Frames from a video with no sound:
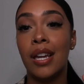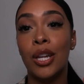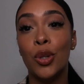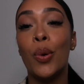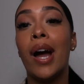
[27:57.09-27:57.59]

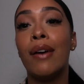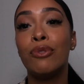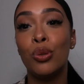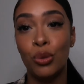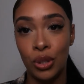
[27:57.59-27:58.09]
You have
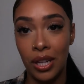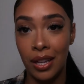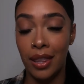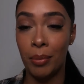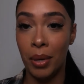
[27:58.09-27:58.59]
to shake
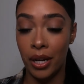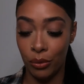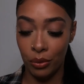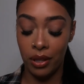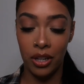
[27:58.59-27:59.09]
the
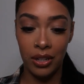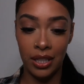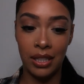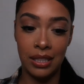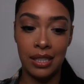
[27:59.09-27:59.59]
bottle. There
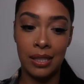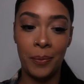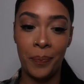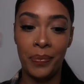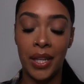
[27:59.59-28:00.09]
is
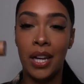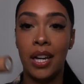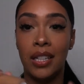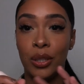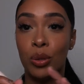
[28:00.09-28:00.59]
a
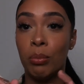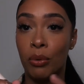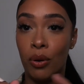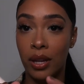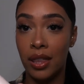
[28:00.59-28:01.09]
little
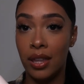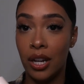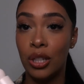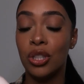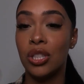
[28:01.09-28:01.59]
ball in
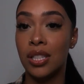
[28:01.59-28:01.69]
there just